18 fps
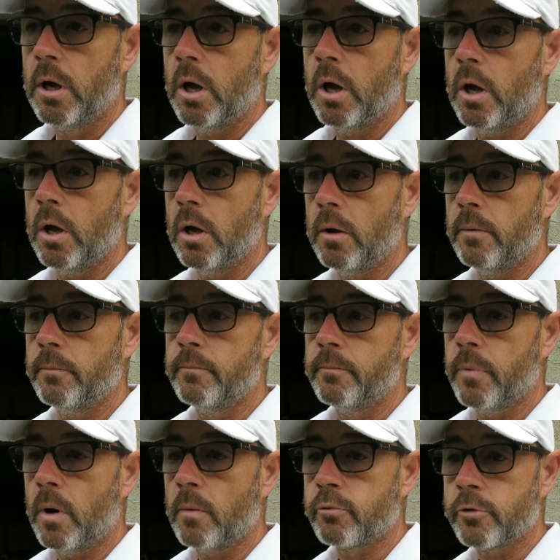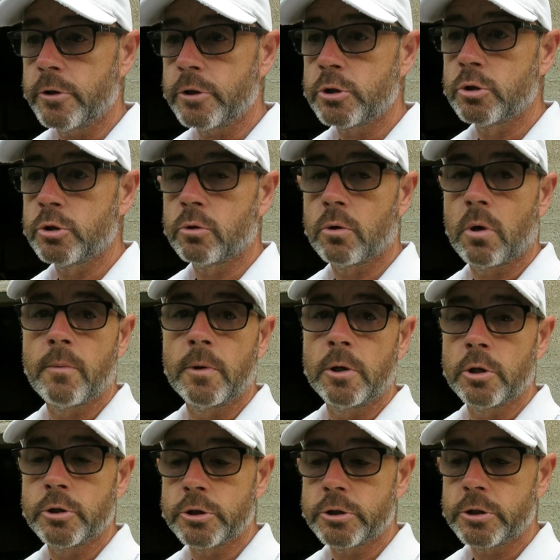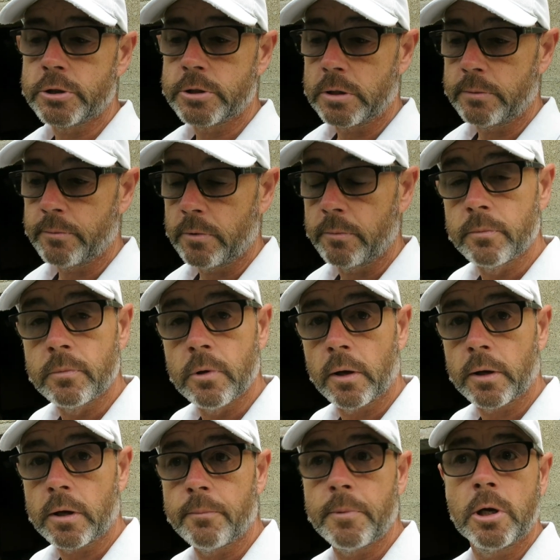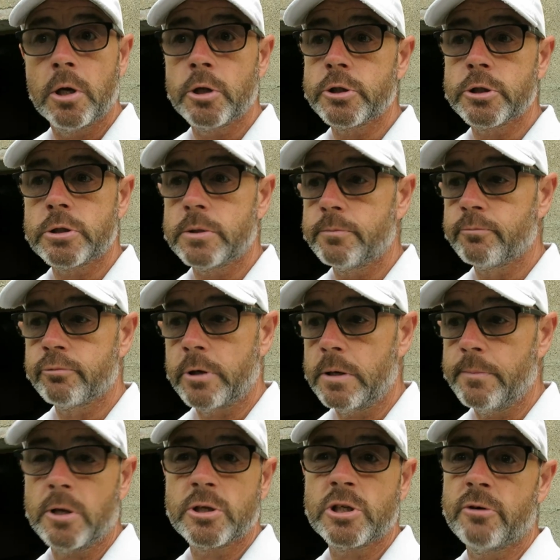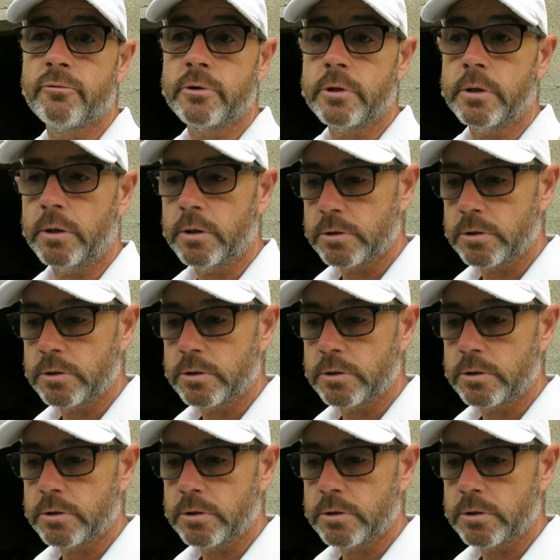but I'm pretty sure I'm allergic to cinnamon, like I'm allergic to pretty much everything.